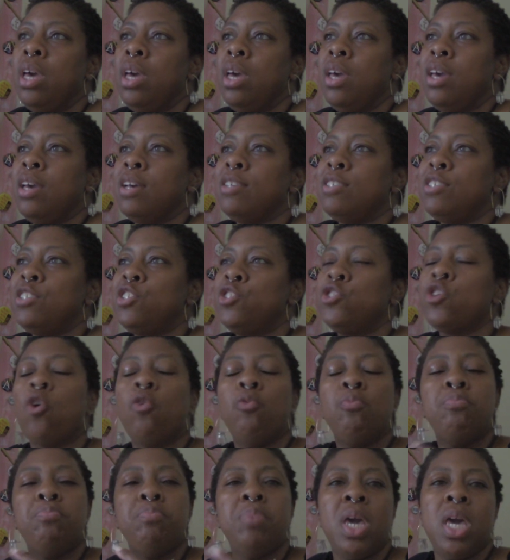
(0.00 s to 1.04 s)
is so
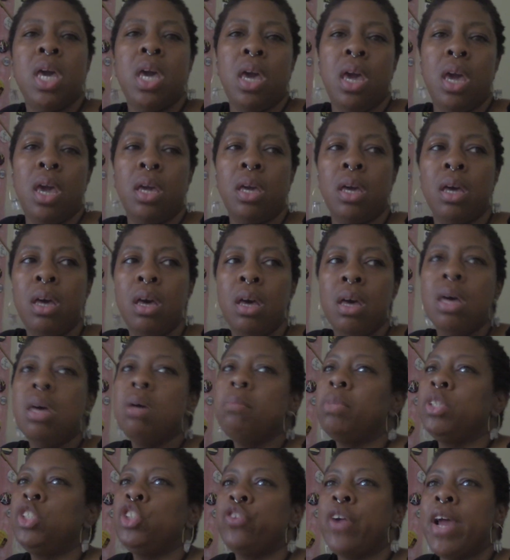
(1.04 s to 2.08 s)
big.
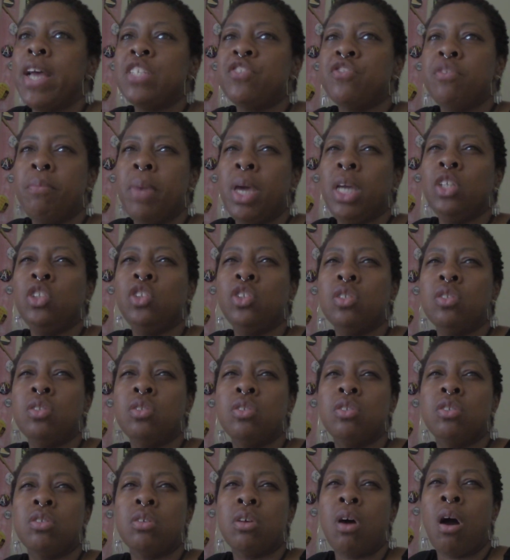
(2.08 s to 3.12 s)
But
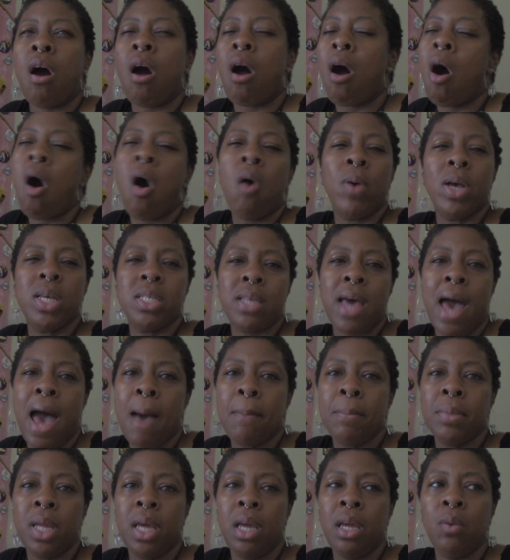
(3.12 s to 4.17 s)
transformations are always
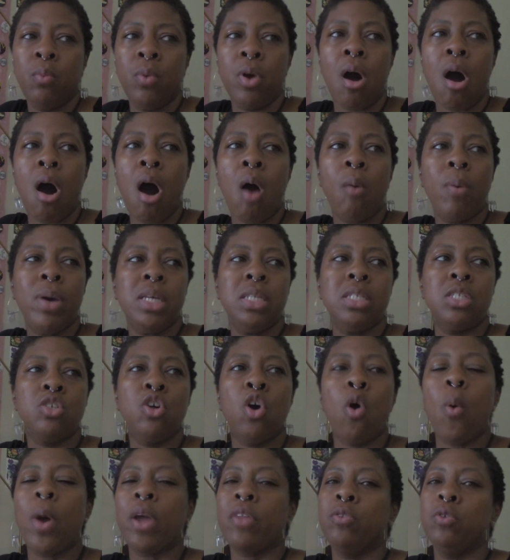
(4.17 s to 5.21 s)
happening. We're always
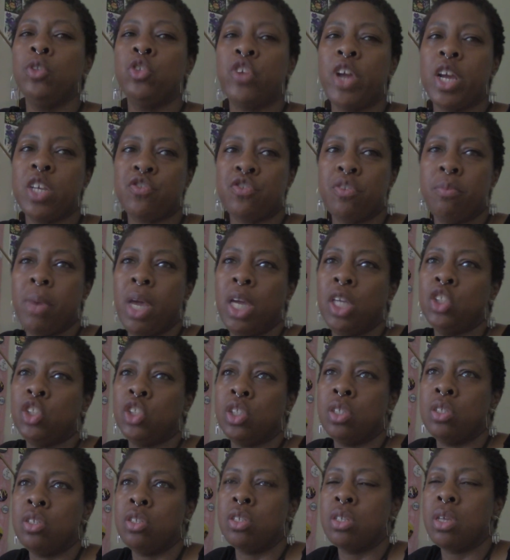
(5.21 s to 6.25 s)
going through
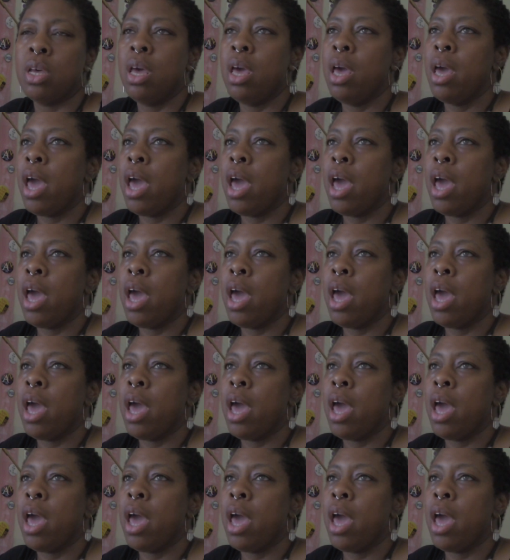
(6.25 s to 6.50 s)
transformations.